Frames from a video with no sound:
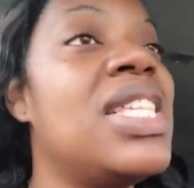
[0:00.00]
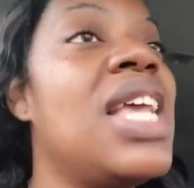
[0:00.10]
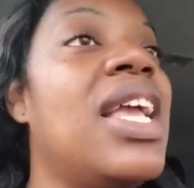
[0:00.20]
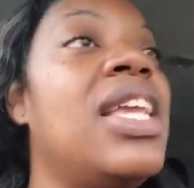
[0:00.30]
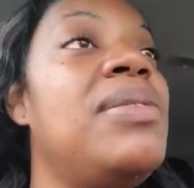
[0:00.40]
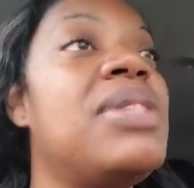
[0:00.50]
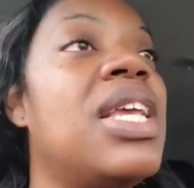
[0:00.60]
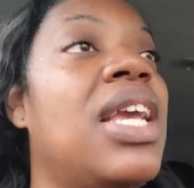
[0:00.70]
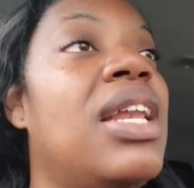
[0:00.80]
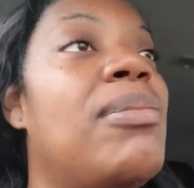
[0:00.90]
See, I keep
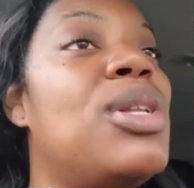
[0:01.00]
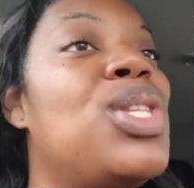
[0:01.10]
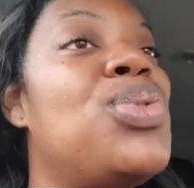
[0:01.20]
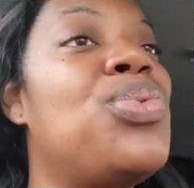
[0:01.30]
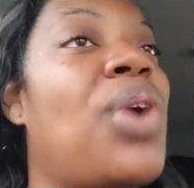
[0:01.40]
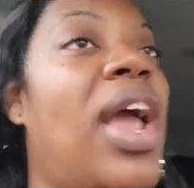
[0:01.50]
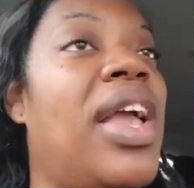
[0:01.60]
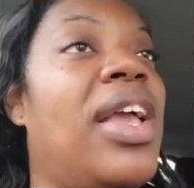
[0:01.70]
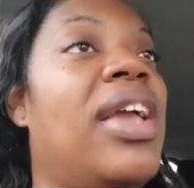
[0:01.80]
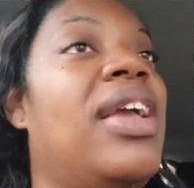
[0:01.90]
saying I'm gonna do right,
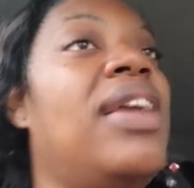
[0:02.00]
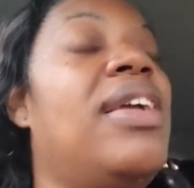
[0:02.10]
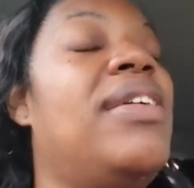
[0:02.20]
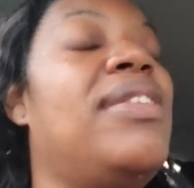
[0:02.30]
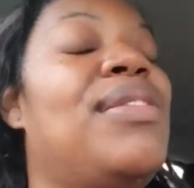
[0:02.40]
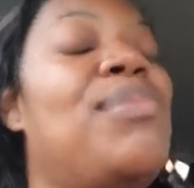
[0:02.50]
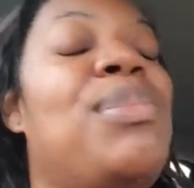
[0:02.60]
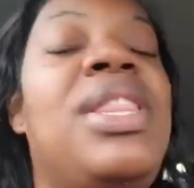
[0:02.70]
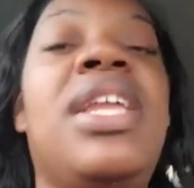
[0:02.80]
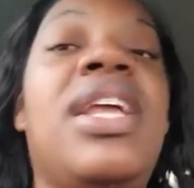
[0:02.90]

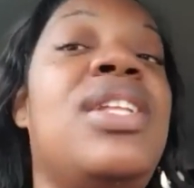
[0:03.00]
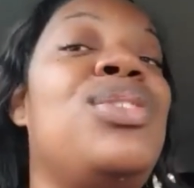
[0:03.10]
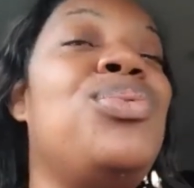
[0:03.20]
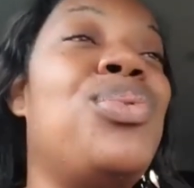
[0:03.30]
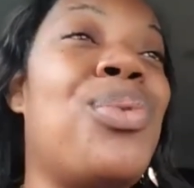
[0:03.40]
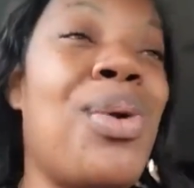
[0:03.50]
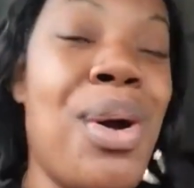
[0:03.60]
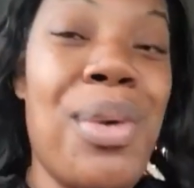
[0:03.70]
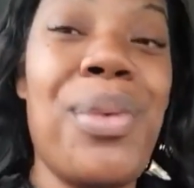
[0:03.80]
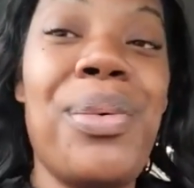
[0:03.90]
but then I do
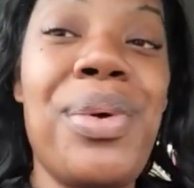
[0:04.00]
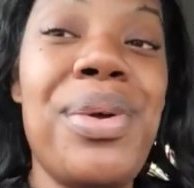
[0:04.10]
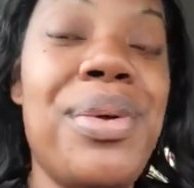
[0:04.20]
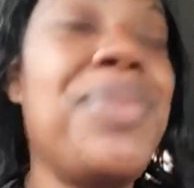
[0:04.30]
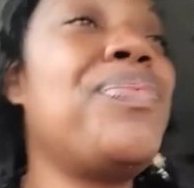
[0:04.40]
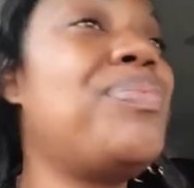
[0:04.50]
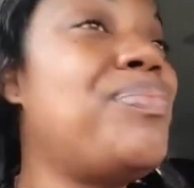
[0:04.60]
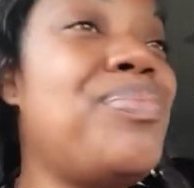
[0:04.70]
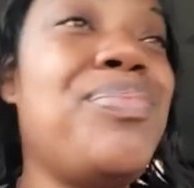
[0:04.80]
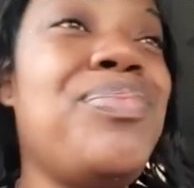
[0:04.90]
wrong.
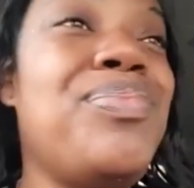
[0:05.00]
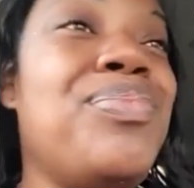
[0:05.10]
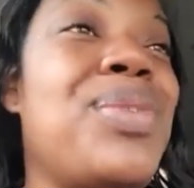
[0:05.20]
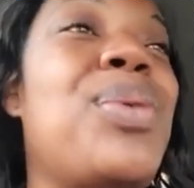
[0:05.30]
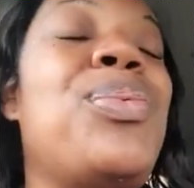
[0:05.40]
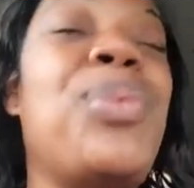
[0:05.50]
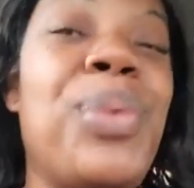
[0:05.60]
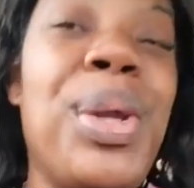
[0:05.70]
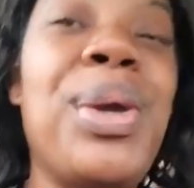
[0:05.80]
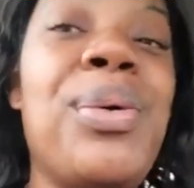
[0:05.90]

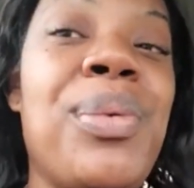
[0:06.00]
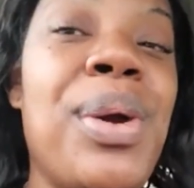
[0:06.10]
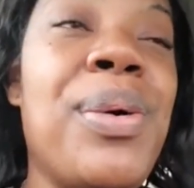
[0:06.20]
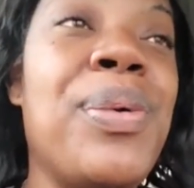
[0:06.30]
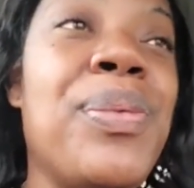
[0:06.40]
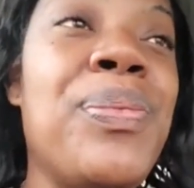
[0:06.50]
Real wrong.